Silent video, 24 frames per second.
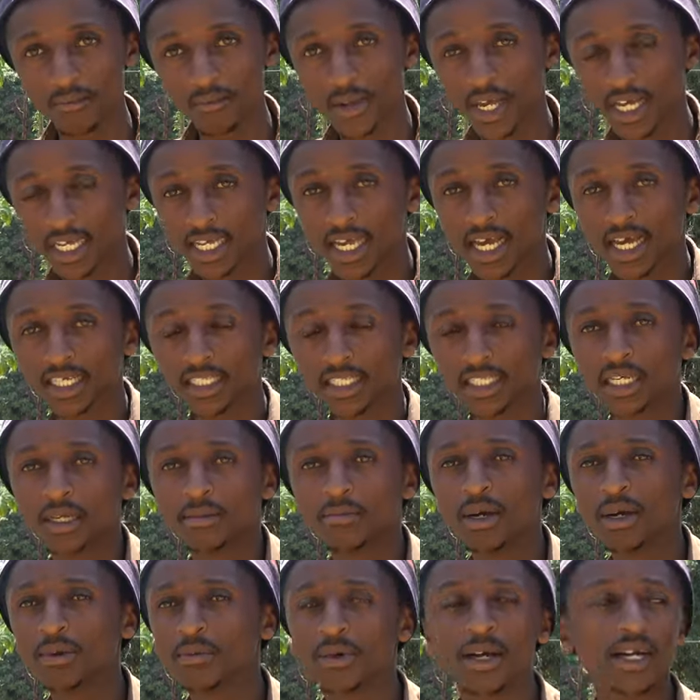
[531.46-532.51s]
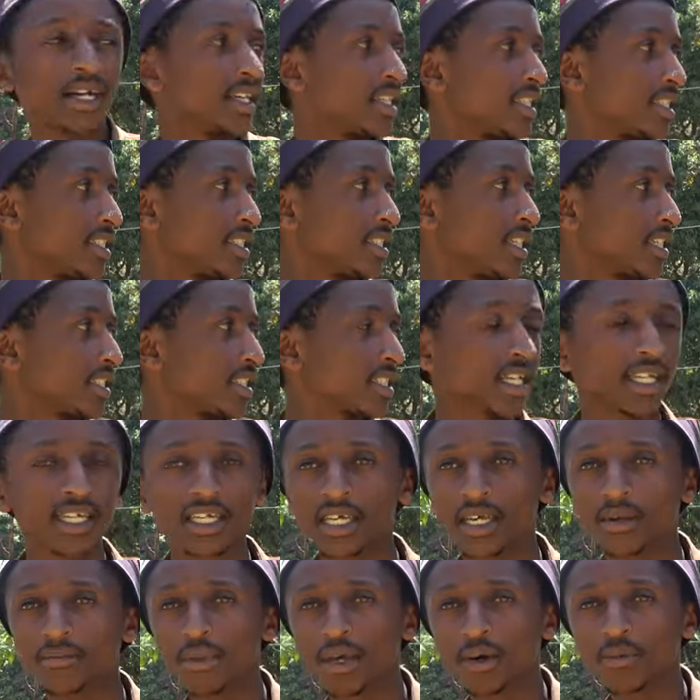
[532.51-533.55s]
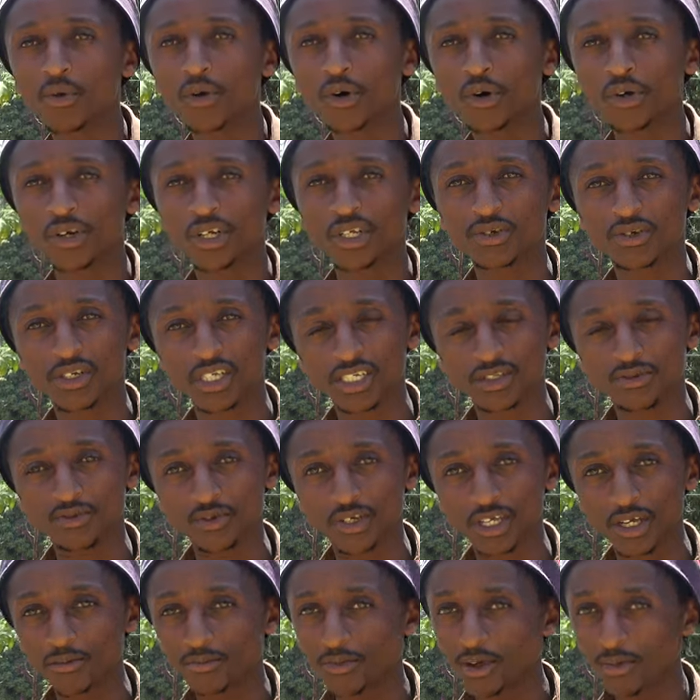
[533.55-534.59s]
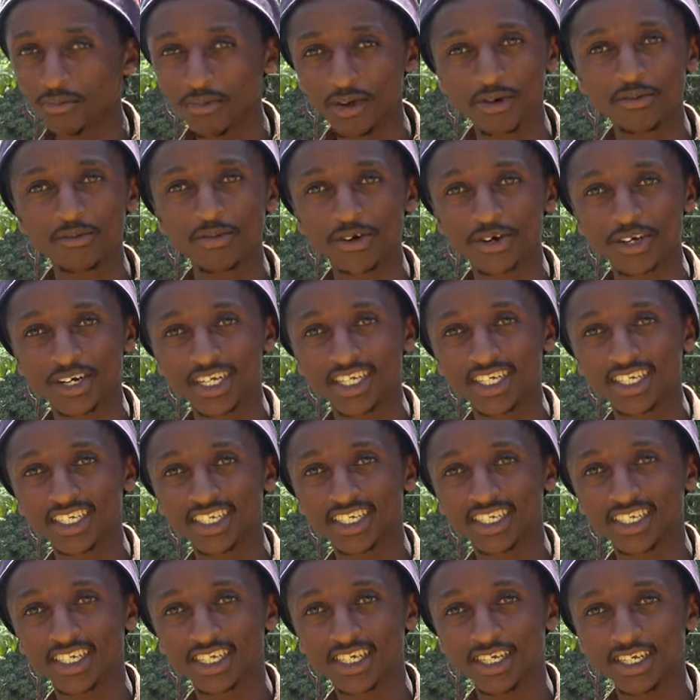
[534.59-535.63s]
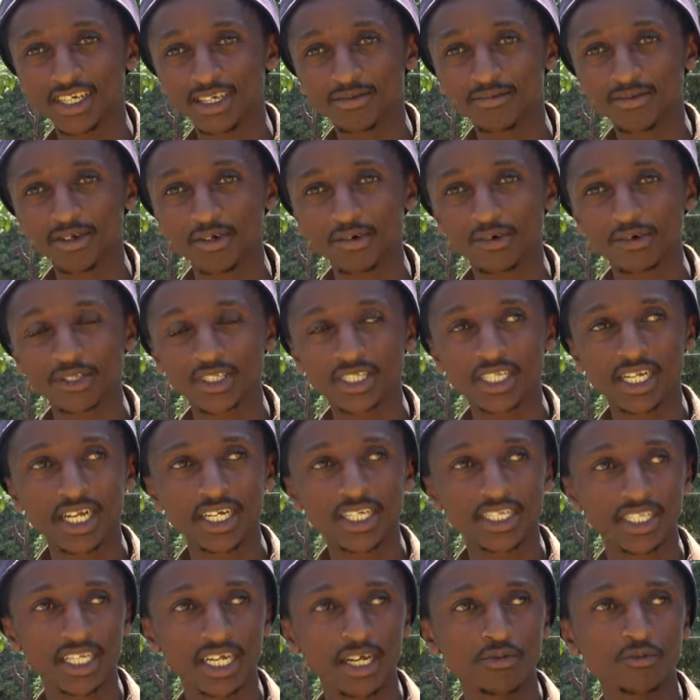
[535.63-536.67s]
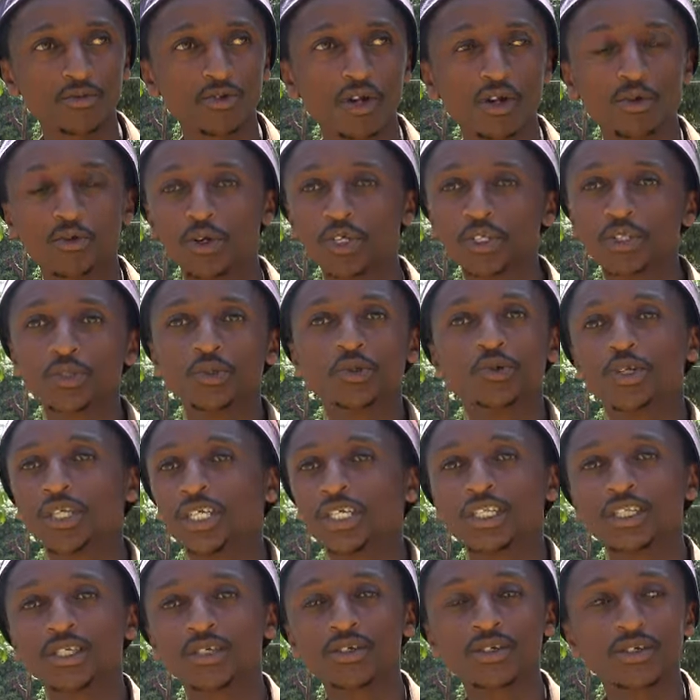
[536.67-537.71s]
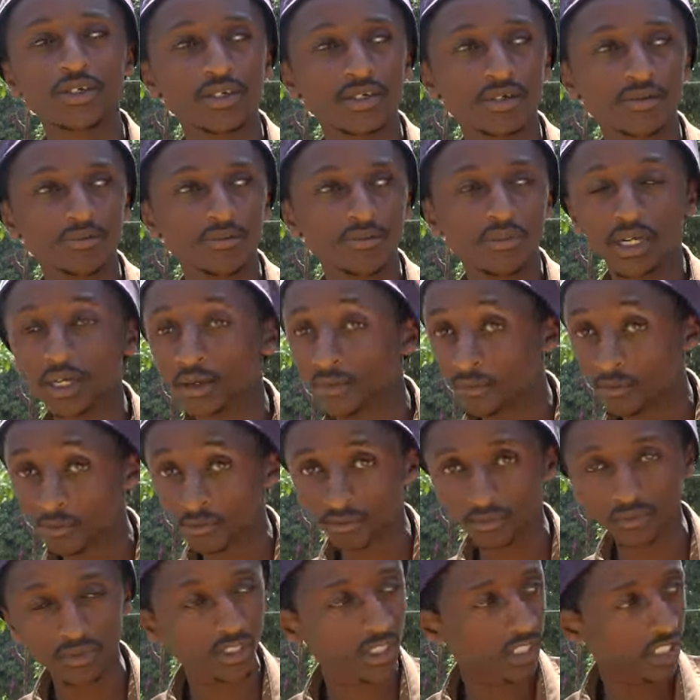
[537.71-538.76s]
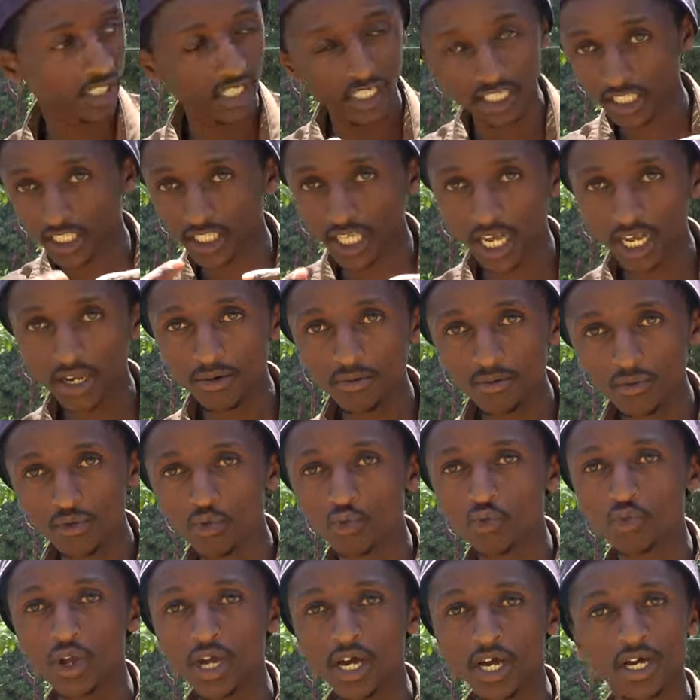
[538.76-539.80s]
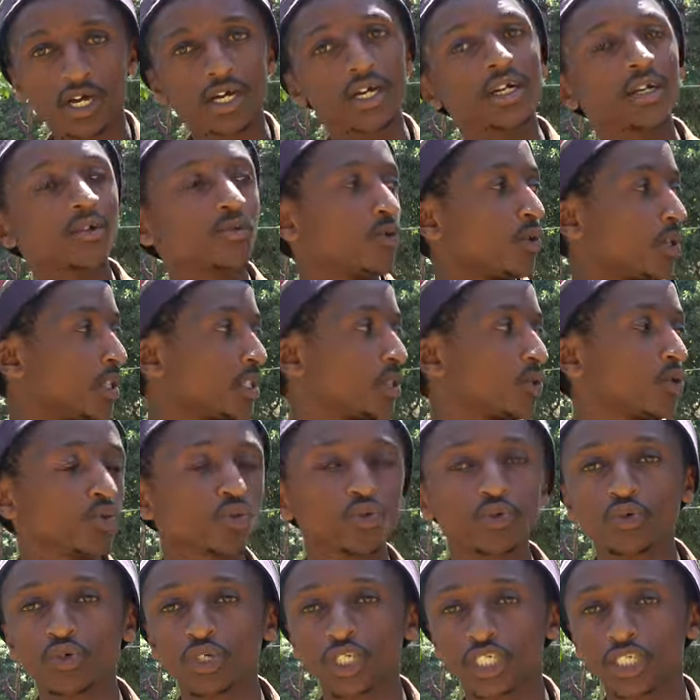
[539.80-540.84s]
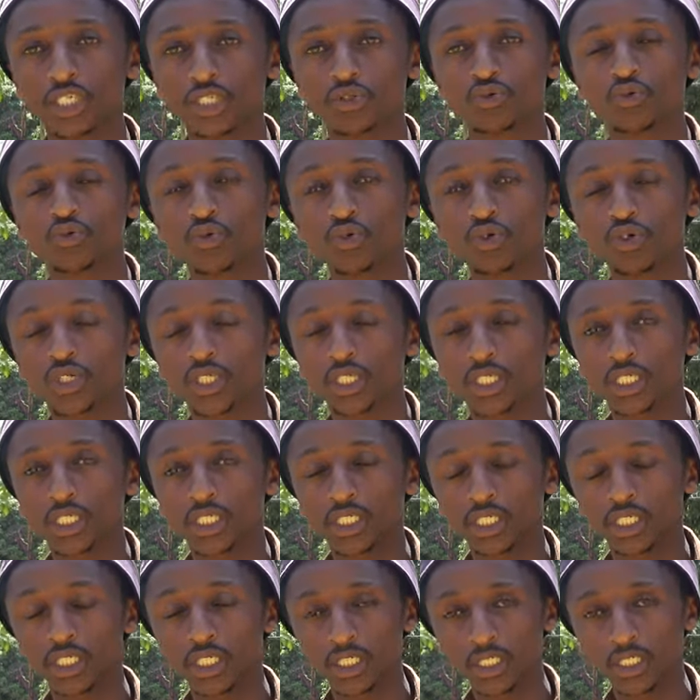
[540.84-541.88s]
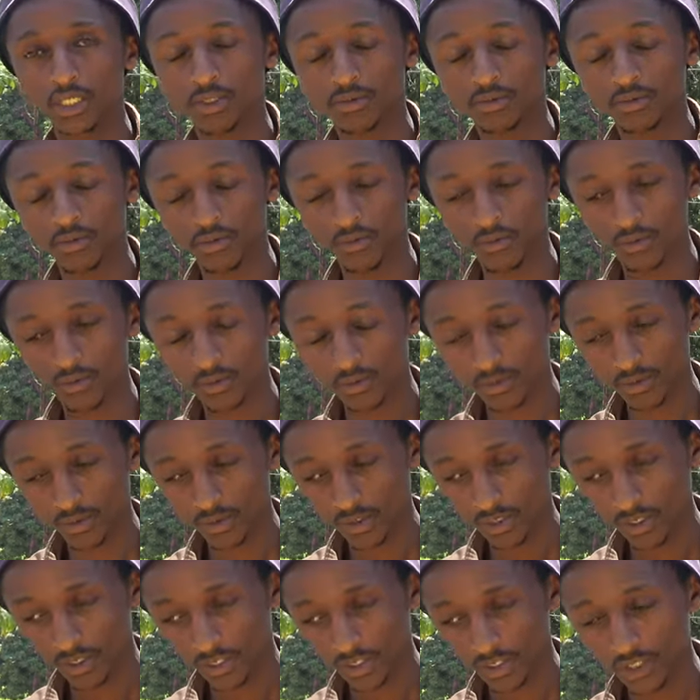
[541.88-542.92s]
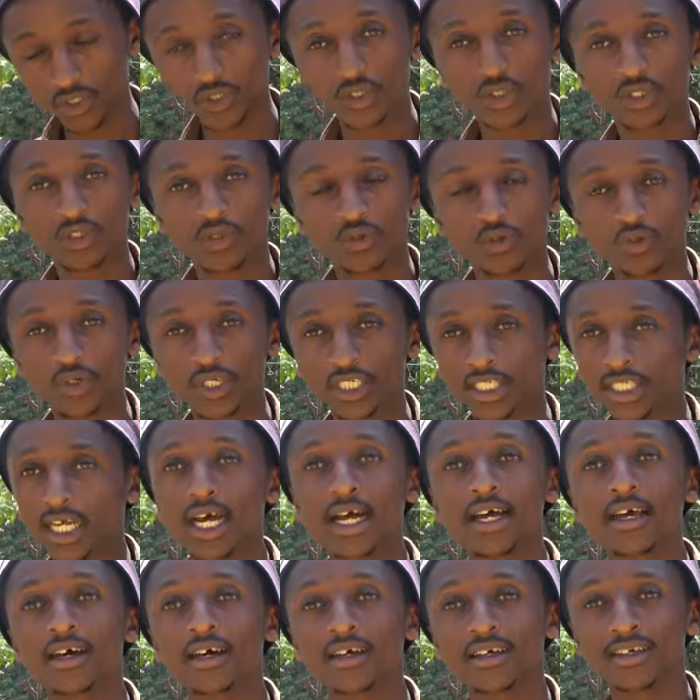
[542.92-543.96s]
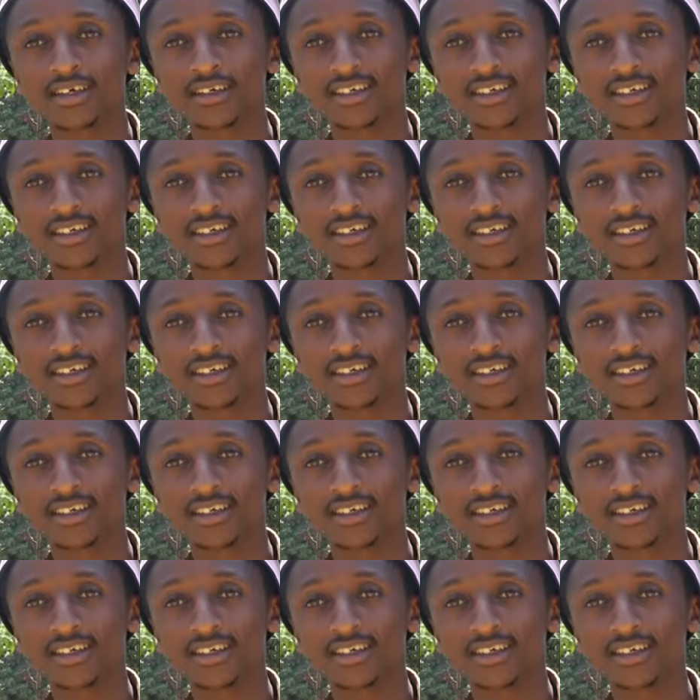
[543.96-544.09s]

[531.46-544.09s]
make as a mem just like a memory to keep a memory. Because last time we are going to re next time we are going to re to re to retire.